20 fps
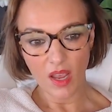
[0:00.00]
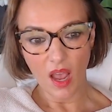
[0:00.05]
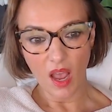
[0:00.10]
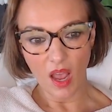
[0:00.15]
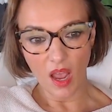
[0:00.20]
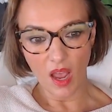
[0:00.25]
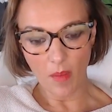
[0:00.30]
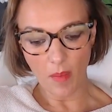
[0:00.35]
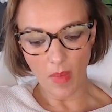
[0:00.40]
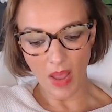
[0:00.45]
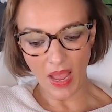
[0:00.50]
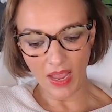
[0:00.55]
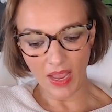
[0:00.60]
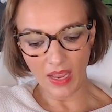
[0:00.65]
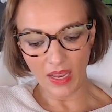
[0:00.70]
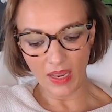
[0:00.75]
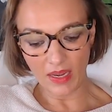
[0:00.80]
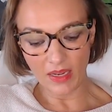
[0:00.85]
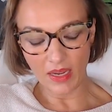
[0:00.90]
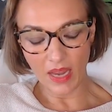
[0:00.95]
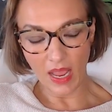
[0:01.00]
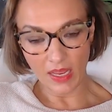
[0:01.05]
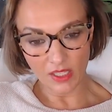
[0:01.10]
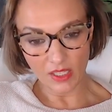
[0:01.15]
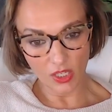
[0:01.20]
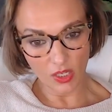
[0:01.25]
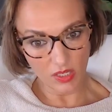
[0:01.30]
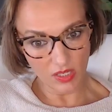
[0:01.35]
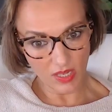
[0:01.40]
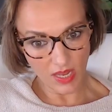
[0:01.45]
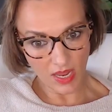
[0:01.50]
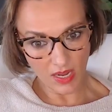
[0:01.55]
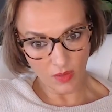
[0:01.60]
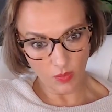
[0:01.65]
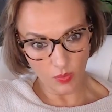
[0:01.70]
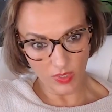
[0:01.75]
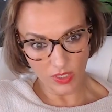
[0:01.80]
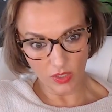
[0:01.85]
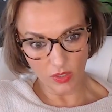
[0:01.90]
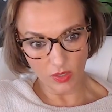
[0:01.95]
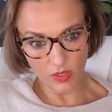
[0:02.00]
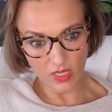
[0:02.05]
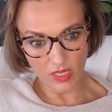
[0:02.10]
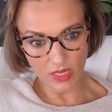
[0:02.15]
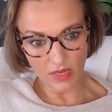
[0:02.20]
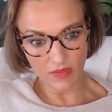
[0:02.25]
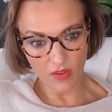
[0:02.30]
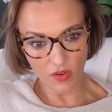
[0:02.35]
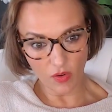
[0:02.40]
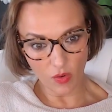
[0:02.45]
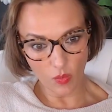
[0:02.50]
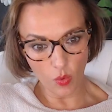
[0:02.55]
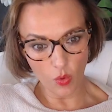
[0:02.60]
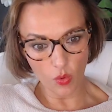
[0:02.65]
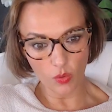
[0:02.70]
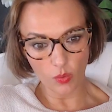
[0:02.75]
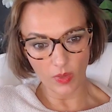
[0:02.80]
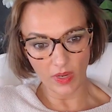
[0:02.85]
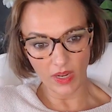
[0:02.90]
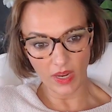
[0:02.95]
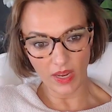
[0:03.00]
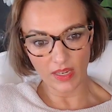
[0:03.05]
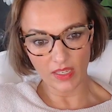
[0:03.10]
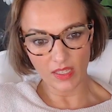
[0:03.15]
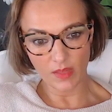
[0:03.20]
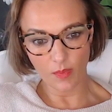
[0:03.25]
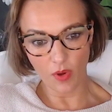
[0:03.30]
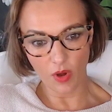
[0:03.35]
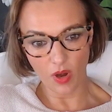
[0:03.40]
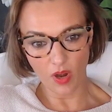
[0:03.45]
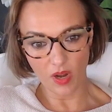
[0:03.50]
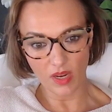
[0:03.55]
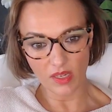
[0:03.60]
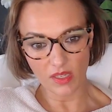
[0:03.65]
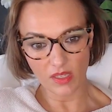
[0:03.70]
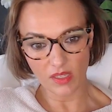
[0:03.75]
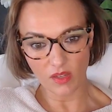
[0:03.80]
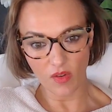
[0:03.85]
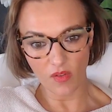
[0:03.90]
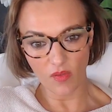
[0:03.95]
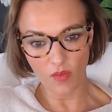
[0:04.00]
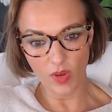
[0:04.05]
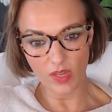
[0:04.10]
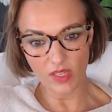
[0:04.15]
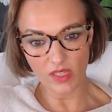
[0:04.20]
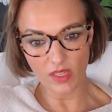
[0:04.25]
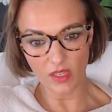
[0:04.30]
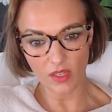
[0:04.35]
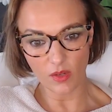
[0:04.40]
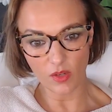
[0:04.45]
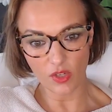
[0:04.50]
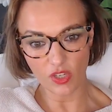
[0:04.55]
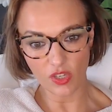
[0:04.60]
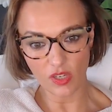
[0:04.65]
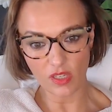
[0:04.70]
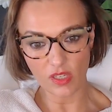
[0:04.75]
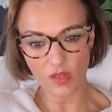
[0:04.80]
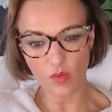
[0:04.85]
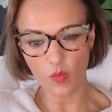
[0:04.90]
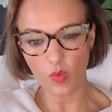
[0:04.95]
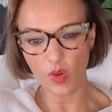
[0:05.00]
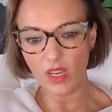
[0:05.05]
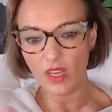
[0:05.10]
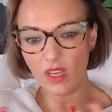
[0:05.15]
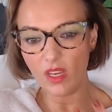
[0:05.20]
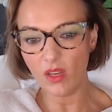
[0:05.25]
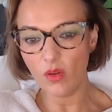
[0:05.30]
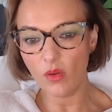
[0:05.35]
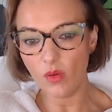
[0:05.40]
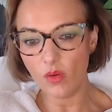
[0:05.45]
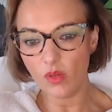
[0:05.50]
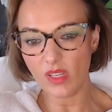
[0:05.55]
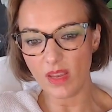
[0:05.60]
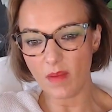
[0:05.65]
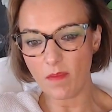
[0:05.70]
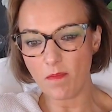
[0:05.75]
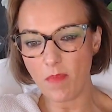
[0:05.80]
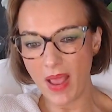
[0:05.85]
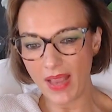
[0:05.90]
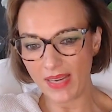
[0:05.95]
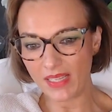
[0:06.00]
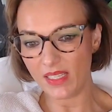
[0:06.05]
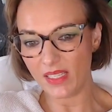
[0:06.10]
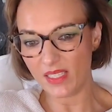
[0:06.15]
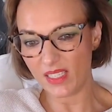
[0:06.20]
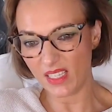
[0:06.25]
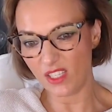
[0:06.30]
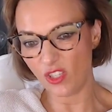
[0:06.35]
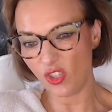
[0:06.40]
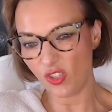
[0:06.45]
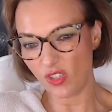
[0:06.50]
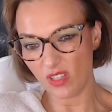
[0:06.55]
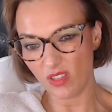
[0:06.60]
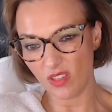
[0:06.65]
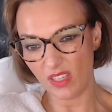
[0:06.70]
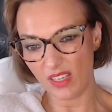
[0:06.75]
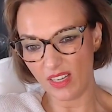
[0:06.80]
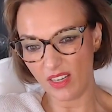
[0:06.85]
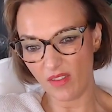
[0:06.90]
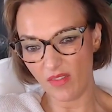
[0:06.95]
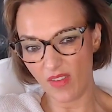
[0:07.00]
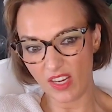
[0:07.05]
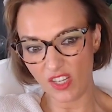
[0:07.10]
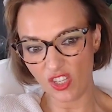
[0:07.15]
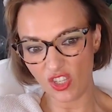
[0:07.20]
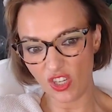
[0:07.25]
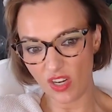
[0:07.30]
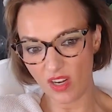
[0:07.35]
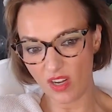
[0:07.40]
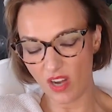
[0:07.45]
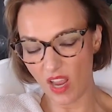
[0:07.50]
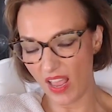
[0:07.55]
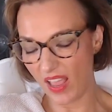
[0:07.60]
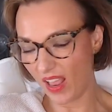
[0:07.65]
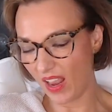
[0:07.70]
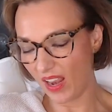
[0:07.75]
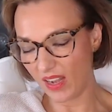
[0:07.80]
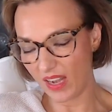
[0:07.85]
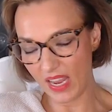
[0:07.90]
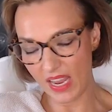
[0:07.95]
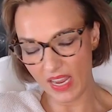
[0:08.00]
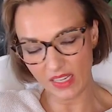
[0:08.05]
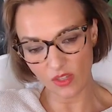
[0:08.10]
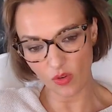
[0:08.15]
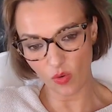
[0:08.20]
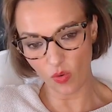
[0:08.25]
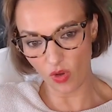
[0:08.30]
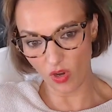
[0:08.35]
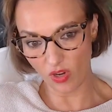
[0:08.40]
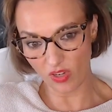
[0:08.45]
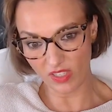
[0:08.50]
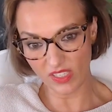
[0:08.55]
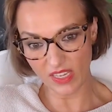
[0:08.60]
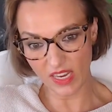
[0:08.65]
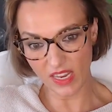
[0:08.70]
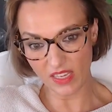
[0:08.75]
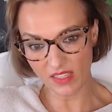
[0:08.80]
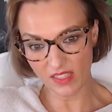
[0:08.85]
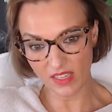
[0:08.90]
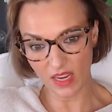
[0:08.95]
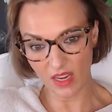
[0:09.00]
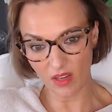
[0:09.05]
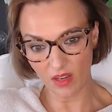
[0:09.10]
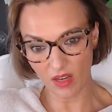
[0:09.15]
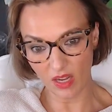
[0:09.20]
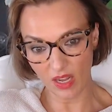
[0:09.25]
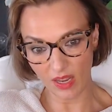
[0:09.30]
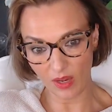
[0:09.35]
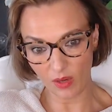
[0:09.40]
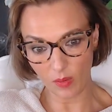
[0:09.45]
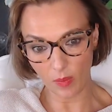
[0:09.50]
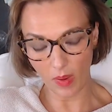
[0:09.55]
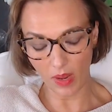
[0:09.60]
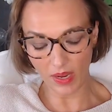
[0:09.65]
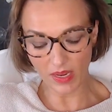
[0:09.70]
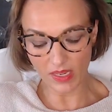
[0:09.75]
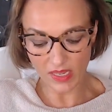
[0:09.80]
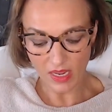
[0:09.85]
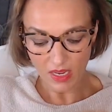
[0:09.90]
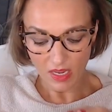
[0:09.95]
Um, and as you said, we do deliver award winning enterprise software solutions and we use embedded digital innovation and it's all on a single cloud base.